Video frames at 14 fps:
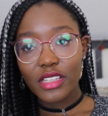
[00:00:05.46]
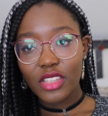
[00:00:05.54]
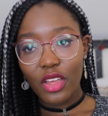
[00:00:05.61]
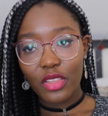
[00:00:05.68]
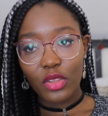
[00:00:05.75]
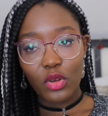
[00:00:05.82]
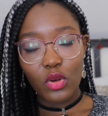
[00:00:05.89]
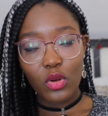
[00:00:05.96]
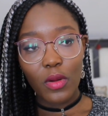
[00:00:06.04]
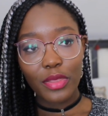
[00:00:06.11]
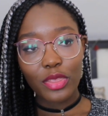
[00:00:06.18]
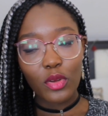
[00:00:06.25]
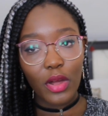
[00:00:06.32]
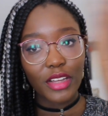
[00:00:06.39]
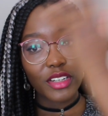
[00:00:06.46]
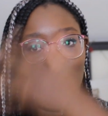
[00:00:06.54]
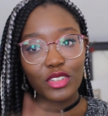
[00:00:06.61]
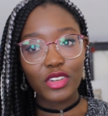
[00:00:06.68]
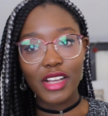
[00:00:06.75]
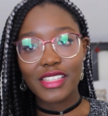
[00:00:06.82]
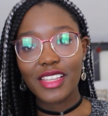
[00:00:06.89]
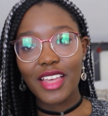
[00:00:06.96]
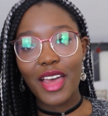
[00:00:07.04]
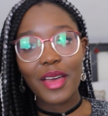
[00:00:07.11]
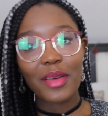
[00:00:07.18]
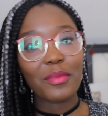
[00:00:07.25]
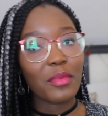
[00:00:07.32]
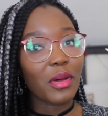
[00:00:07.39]
I start the haul, I thought I'd address
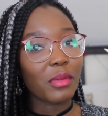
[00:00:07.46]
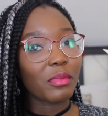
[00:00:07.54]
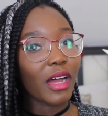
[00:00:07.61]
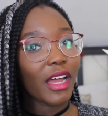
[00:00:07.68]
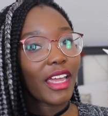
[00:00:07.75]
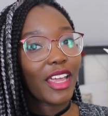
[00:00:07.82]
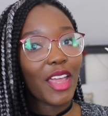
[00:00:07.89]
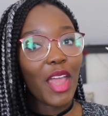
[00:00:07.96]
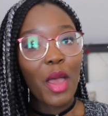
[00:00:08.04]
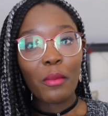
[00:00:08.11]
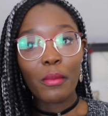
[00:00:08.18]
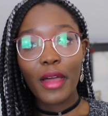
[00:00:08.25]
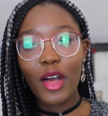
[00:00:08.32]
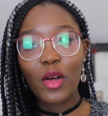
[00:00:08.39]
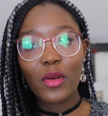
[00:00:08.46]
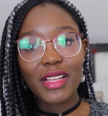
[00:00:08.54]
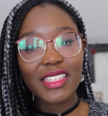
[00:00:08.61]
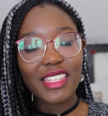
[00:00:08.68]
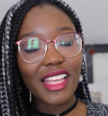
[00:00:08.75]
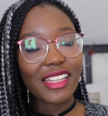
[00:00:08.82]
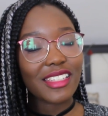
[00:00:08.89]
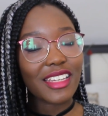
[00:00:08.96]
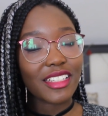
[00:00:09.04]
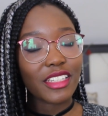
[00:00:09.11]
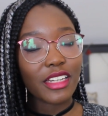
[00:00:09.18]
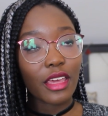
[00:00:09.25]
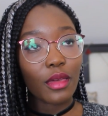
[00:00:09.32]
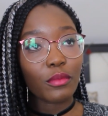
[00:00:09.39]
my whole aesthetic
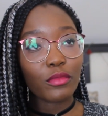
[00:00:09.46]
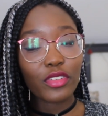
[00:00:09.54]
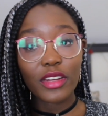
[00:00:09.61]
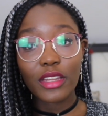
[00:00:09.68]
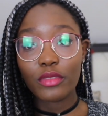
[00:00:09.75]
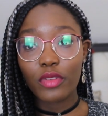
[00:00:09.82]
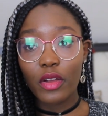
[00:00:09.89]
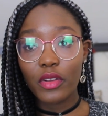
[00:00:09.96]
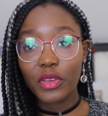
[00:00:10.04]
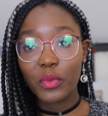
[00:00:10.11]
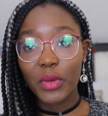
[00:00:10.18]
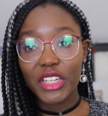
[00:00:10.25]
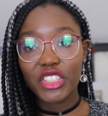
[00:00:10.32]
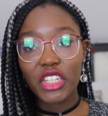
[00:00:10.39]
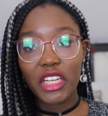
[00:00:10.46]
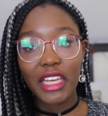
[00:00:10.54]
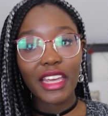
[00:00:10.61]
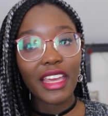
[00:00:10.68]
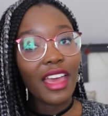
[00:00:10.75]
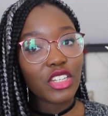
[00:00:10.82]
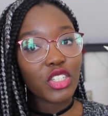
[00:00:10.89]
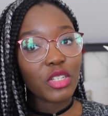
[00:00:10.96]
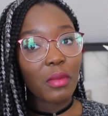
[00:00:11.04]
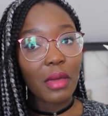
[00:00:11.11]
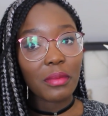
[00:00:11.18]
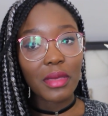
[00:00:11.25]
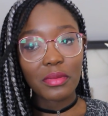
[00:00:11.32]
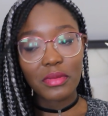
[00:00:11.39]
today. I'm feeling very witchy. As you
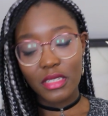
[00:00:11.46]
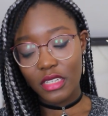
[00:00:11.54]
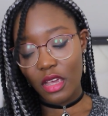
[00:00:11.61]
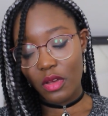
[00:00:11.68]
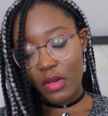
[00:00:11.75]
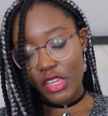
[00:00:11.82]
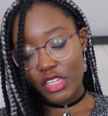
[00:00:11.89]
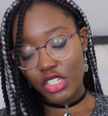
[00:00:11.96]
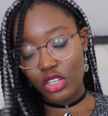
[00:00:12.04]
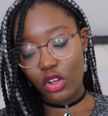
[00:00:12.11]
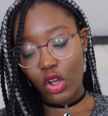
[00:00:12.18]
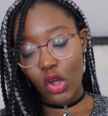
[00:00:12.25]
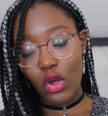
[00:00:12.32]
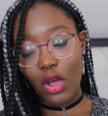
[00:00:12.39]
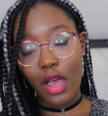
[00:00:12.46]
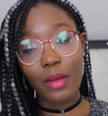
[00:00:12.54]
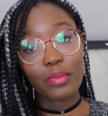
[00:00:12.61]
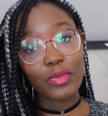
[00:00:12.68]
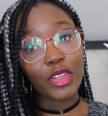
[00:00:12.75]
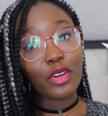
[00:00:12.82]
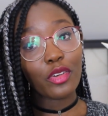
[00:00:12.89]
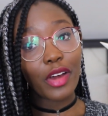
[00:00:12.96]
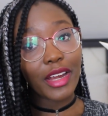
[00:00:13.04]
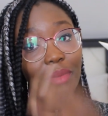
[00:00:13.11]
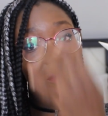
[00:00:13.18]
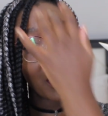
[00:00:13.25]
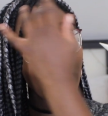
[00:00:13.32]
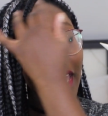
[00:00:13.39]
might be able to tell, I actually got grey
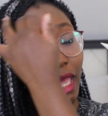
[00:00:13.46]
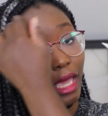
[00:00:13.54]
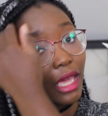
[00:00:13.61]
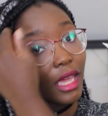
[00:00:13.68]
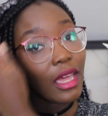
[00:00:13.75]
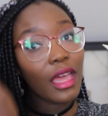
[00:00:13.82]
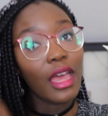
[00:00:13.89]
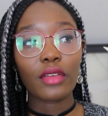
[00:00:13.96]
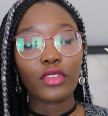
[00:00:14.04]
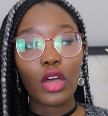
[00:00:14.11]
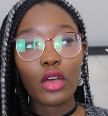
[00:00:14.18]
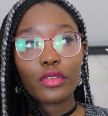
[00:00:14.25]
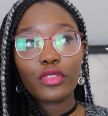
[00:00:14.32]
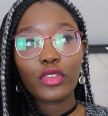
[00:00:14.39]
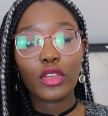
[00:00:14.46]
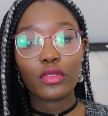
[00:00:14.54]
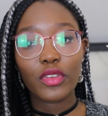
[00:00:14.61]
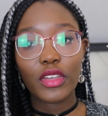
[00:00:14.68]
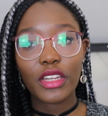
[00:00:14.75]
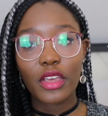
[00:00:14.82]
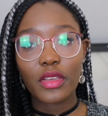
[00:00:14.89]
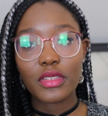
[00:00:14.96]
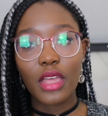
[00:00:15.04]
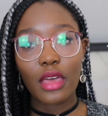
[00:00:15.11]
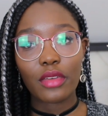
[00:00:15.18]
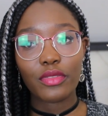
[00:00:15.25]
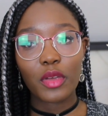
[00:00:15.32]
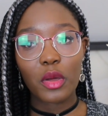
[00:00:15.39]
in my hair. I've got a few videos
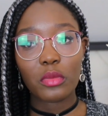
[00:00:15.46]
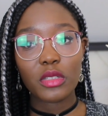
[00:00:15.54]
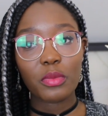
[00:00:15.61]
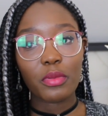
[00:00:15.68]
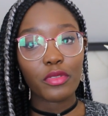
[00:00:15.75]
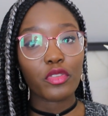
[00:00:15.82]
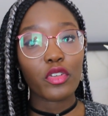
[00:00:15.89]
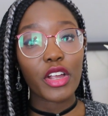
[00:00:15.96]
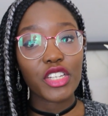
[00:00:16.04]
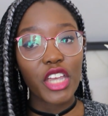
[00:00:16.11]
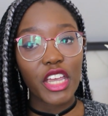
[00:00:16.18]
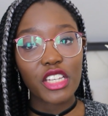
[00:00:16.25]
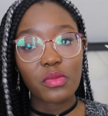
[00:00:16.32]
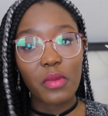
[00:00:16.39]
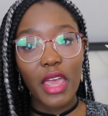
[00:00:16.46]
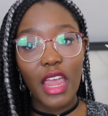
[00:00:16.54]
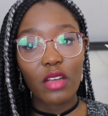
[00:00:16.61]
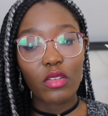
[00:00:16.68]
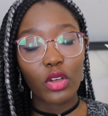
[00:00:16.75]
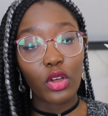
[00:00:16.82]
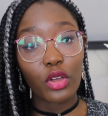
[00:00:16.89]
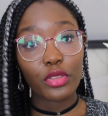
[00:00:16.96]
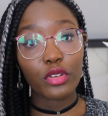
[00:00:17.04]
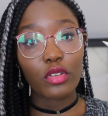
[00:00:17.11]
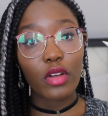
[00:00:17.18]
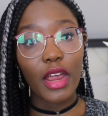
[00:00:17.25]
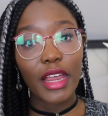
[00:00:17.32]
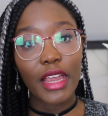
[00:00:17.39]
that I filmed before I changed my hair and got the
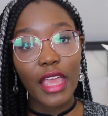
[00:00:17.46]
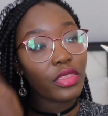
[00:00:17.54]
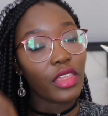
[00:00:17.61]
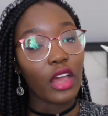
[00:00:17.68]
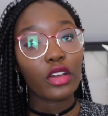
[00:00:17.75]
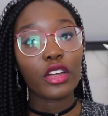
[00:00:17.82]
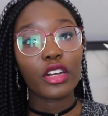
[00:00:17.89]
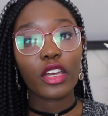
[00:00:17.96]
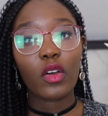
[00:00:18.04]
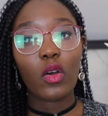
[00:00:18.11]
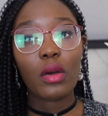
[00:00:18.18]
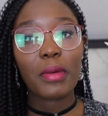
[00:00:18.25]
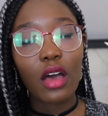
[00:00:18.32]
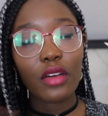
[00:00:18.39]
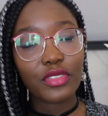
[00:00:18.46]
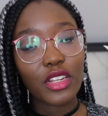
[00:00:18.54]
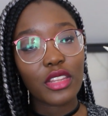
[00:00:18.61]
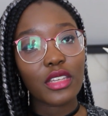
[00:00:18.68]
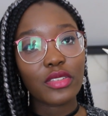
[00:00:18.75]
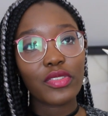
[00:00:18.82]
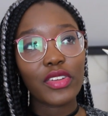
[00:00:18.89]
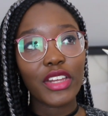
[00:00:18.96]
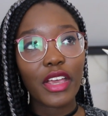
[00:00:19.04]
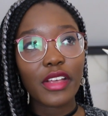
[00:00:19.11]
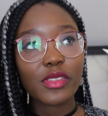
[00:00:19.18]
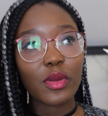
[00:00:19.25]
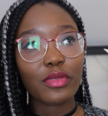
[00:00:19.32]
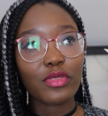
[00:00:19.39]
grey that are gonna go up after this
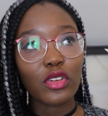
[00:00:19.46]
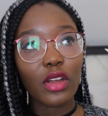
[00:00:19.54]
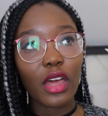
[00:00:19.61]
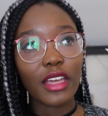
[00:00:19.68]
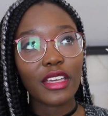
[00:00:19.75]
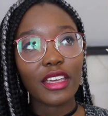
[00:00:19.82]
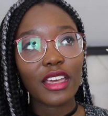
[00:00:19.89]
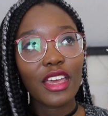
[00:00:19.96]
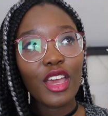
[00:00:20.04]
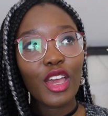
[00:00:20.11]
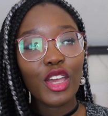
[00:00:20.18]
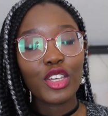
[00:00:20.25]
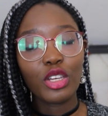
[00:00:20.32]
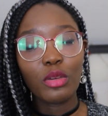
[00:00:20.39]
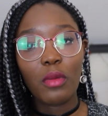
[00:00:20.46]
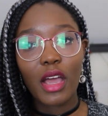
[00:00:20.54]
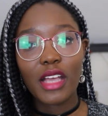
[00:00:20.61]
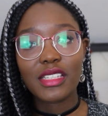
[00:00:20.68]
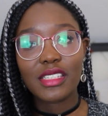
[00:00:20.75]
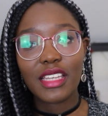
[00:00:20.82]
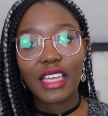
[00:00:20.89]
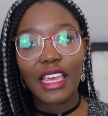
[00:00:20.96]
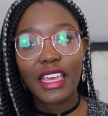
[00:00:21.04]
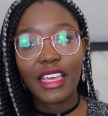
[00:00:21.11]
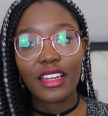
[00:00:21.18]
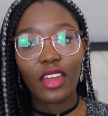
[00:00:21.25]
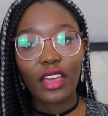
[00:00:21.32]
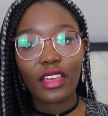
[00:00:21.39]
video, so I feel like you might
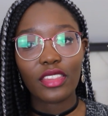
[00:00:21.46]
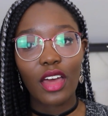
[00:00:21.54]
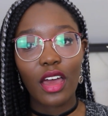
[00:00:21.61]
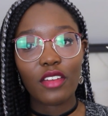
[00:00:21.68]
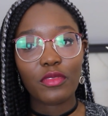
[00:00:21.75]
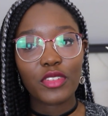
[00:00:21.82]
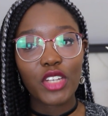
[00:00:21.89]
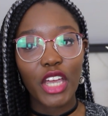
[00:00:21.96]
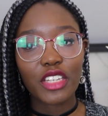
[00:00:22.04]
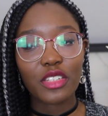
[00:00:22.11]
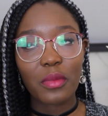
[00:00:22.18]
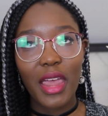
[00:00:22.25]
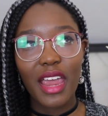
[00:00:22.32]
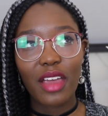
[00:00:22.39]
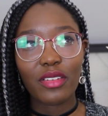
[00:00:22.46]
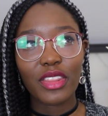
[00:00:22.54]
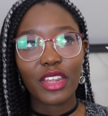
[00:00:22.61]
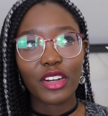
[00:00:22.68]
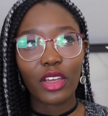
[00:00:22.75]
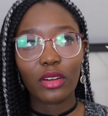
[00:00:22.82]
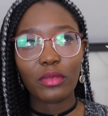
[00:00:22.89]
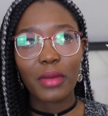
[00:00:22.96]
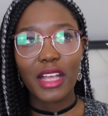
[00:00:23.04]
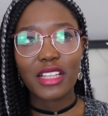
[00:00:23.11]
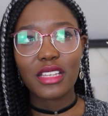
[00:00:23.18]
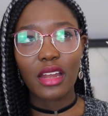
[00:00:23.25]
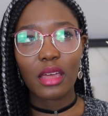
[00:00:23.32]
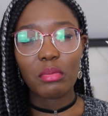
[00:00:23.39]
see like that I've changed my hair and then gone
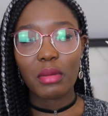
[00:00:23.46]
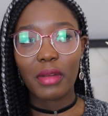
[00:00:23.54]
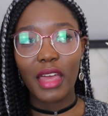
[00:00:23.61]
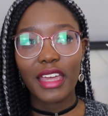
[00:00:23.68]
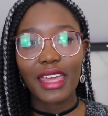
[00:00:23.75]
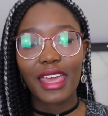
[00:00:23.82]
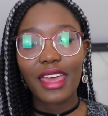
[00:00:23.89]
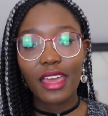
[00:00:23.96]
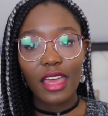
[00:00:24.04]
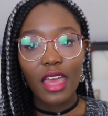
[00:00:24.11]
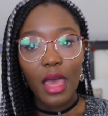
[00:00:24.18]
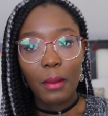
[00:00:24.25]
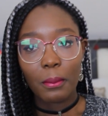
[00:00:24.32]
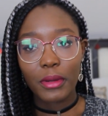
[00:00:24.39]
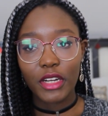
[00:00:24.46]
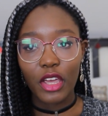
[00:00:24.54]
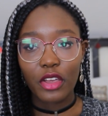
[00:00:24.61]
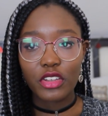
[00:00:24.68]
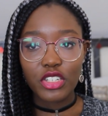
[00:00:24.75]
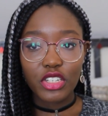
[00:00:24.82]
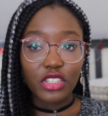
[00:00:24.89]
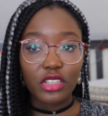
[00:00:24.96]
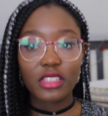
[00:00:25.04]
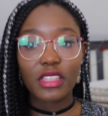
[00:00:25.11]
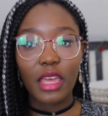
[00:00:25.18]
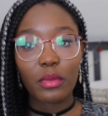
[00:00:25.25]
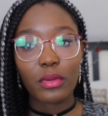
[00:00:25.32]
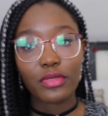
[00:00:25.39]
back to like my black hair, but no, it's just because
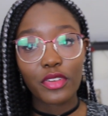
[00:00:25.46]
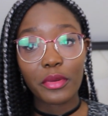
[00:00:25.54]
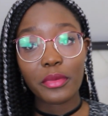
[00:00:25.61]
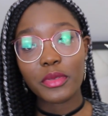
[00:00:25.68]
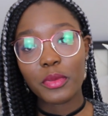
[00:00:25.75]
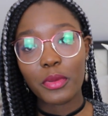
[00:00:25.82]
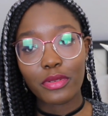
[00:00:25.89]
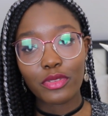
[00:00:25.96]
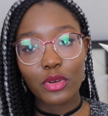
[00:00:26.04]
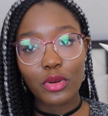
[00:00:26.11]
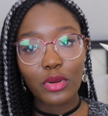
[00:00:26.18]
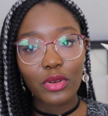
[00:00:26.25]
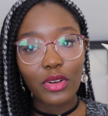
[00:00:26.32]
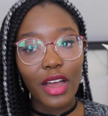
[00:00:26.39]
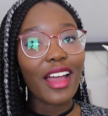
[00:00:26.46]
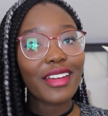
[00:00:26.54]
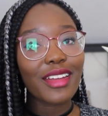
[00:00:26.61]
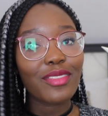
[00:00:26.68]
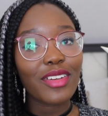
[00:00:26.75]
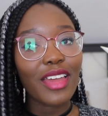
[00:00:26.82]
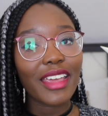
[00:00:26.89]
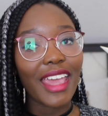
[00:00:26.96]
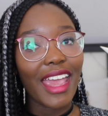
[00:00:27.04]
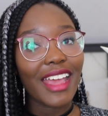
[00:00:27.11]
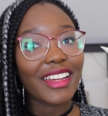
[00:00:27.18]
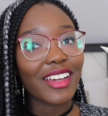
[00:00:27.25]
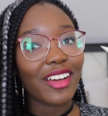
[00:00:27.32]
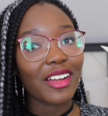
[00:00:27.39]
they were filmed before. I never like get
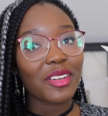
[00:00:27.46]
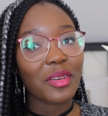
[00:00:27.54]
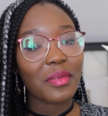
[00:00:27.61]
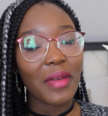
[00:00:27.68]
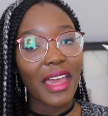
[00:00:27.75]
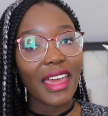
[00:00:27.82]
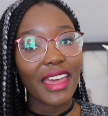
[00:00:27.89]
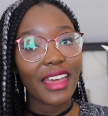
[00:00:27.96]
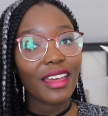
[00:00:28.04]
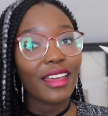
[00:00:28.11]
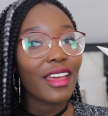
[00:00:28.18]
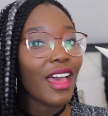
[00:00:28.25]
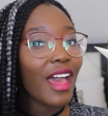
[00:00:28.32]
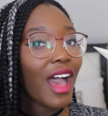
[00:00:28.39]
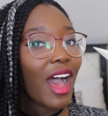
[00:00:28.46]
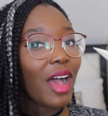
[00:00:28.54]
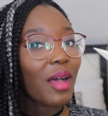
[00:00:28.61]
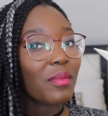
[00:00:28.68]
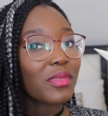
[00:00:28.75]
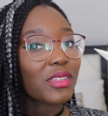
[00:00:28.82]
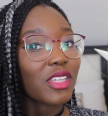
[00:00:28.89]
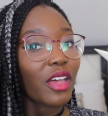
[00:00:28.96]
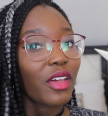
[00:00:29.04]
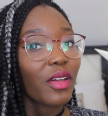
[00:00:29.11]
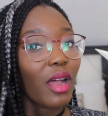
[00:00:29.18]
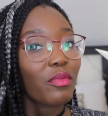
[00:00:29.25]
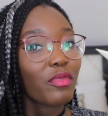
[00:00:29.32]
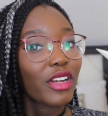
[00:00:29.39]
any colour in my hair, so
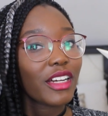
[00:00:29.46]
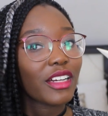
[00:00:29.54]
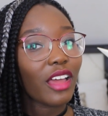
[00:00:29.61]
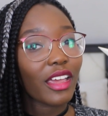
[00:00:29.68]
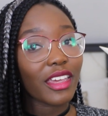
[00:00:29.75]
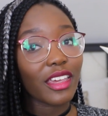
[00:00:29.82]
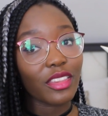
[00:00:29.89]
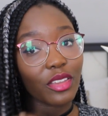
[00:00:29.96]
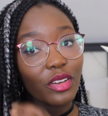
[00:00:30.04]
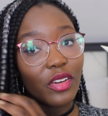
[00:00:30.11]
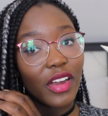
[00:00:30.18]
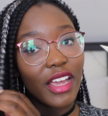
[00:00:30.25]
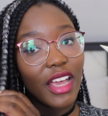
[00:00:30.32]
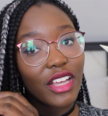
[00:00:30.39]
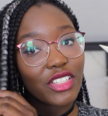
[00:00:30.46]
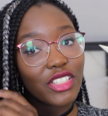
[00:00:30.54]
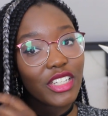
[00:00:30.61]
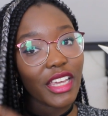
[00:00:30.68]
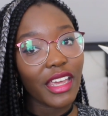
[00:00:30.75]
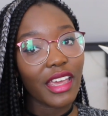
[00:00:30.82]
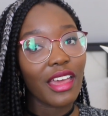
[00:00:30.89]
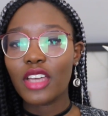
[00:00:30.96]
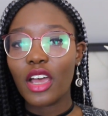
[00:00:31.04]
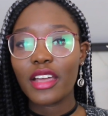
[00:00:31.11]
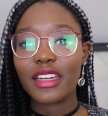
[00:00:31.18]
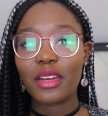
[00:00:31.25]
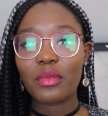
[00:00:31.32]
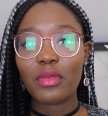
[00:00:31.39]
I'm really liking the grey actually.
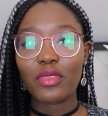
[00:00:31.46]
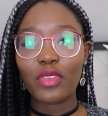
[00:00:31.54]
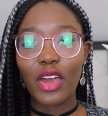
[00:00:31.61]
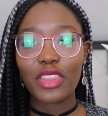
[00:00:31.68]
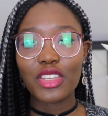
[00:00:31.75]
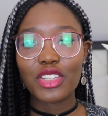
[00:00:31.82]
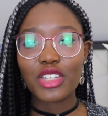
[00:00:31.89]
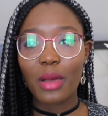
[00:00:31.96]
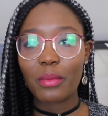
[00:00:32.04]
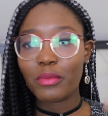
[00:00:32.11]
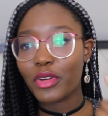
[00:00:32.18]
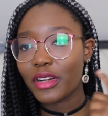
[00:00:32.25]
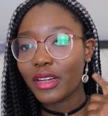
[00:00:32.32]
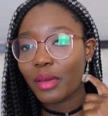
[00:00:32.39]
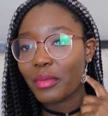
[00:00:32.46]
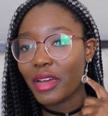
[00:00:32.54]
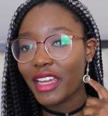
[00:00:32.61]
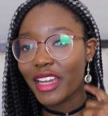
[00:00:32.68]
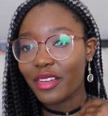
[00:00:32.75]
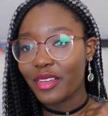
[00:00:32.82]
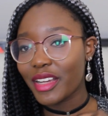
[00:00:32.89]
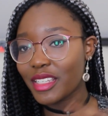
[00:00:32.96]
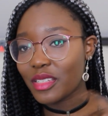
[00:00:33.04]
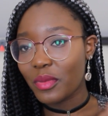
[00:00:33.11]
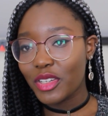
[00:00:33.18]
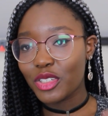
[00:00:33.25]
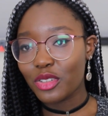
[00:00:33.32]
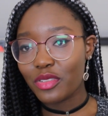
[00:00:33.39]
Tied in with like the jumper and like my earrings and
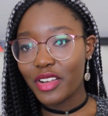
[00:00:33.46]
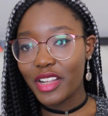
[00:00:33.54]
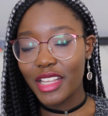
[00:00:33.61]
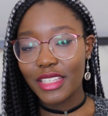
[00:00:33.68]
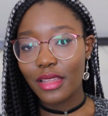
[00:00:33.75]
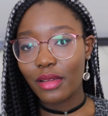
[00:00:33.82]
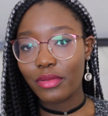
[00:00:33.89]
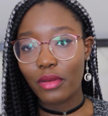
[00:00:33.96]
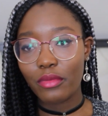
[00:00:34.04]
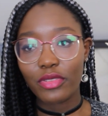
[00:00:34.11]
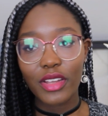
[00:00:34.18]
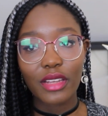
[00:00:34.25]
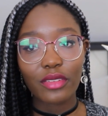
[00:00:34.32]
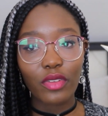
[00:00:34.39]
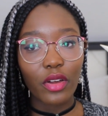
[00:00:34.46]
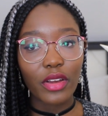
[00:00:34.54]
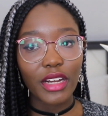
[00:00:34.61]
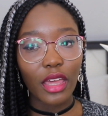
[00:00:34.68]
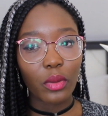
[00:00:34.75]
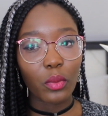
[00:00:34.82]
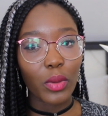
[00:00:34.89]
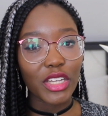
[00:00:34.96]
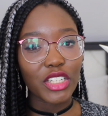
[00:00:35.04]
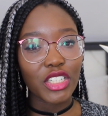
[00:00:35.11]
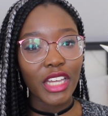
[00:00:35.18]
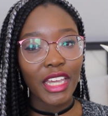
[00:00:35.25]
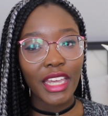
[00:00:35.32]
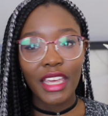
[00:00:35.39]
my jewelry and stuff, I'm feeling very like
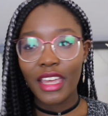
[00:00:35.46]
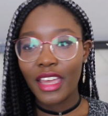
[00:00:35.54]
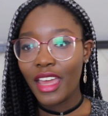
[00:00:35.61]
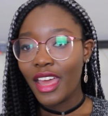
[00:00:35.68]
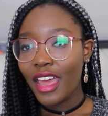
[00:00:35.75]
witchy.